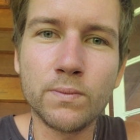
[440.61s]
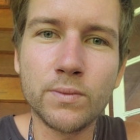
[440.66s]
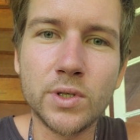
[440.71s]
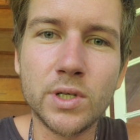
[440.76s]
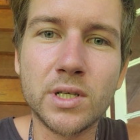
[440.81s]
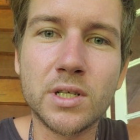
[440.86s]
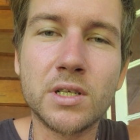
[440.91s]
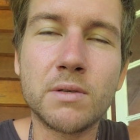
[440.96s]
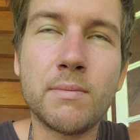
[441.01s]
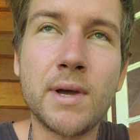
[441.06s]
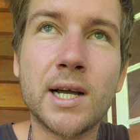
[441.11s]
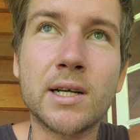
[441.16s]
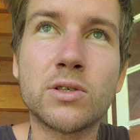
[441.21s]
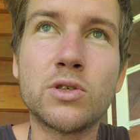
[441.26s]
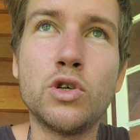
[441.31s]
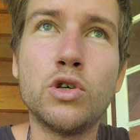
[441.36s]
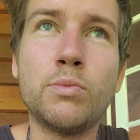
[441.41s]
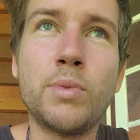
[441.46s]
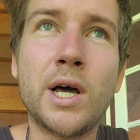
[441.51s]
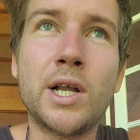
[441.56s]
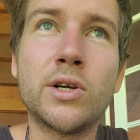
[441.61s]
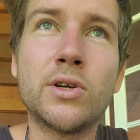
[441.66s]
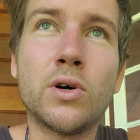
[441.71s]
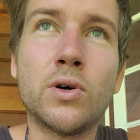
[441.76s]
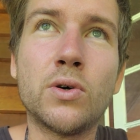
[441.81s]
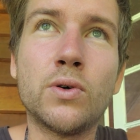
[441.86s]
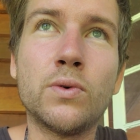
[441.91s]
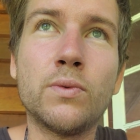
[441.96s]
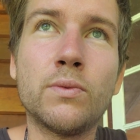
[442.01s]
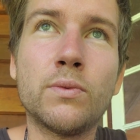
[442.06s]
Just smacked 2
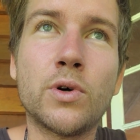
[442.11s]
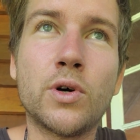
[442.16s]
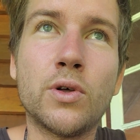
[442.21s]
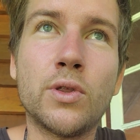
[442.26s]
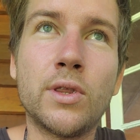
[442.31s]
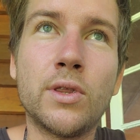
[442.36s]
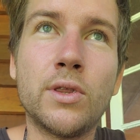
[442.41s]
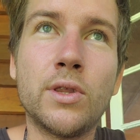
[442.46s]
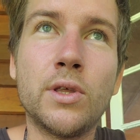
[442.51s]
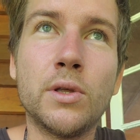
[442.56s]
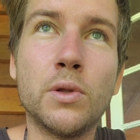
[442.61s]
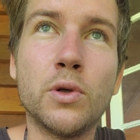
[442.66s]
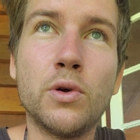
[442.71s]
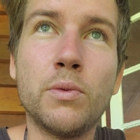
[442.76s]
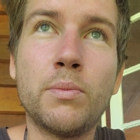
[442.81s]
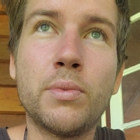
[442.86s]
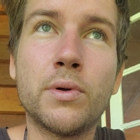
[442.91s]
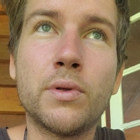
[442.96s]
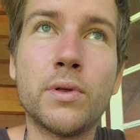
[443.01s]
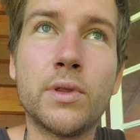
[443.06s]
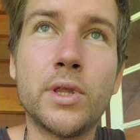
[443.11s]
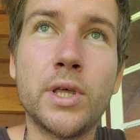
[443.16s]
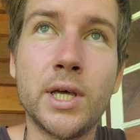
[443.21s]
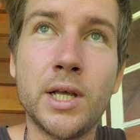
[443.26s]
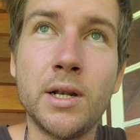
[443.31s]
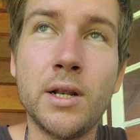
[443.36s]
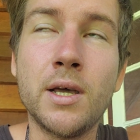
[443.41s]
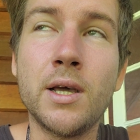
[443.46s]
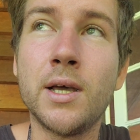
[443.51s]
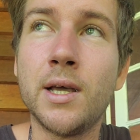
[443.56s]
Panadol on the loop
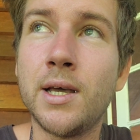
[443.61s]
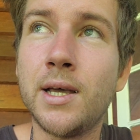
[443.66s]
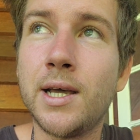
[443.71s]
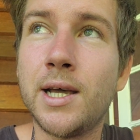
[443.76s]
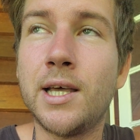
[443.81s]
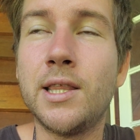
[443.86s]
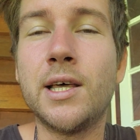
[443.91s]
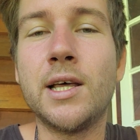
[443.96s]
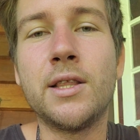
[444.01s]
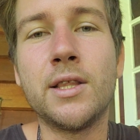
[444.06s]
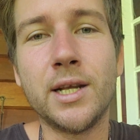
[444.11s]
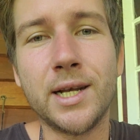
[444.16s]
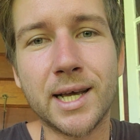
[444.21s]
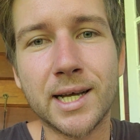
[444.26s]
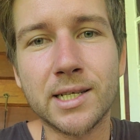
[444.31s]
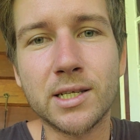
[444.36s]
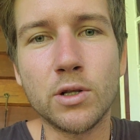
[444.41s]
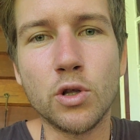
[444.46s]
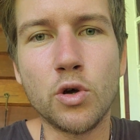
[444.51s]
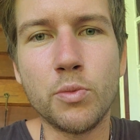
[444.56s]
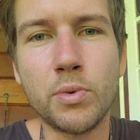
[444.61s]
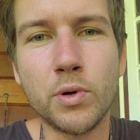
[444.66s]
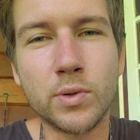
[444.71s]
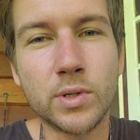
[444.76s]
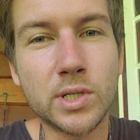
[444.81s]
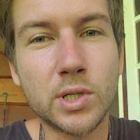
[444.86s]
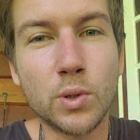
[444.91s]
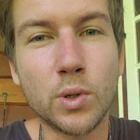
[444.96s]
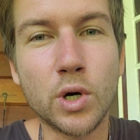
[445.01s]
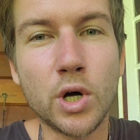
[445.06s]
then, and then the next loop it
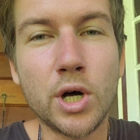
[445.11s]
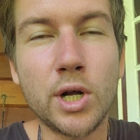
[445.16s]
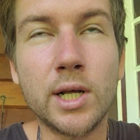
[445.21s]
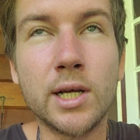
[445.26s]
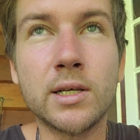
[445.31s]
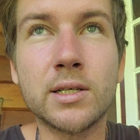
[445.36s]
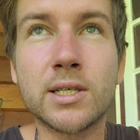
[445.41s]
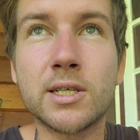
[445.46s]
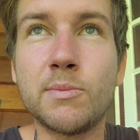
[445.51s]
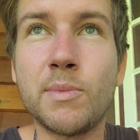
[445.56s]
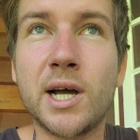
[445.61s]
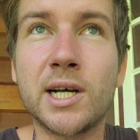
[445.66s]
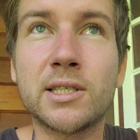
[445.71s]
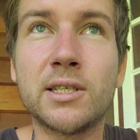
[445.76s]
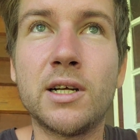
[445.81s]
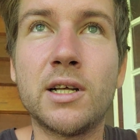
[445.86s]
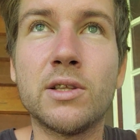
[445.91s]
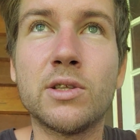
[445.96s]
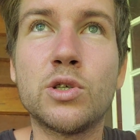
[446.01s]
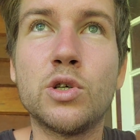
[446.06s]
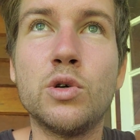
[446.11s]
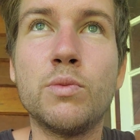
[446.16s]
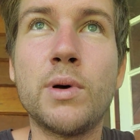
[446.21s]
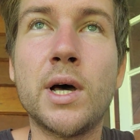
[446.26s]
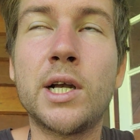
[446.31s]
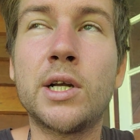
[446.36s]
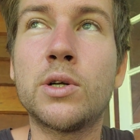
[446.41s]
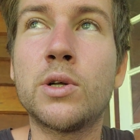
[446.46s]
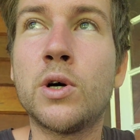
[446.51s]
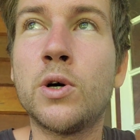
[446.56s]
was still hurting. Smacked another 2
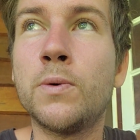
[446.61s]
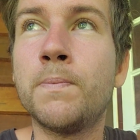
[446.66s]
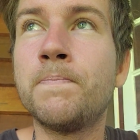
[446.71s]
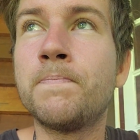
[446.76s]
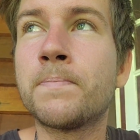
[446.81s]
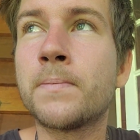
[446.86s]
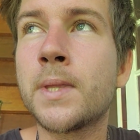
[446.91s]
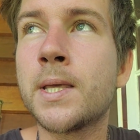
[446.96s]
Panadol,